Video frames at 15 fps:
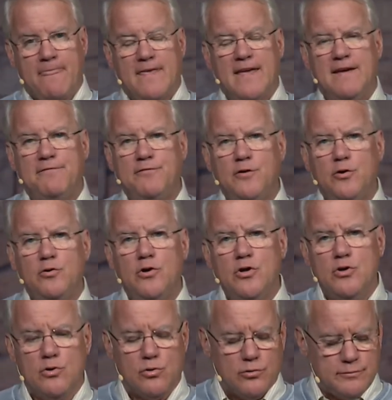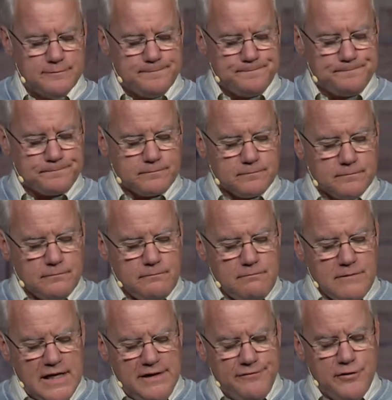if you knew
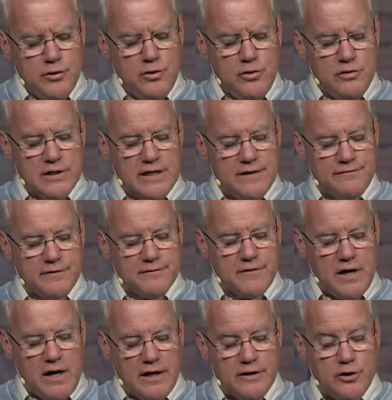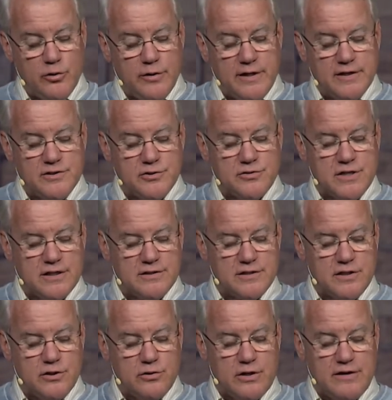the gift of God and who it is who says
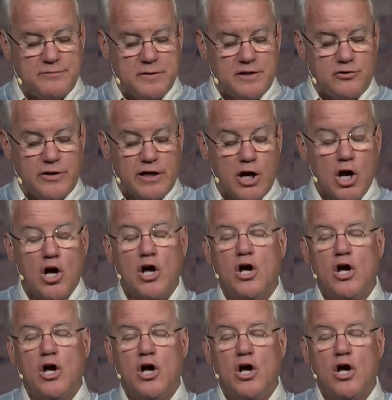to you, give me a drink,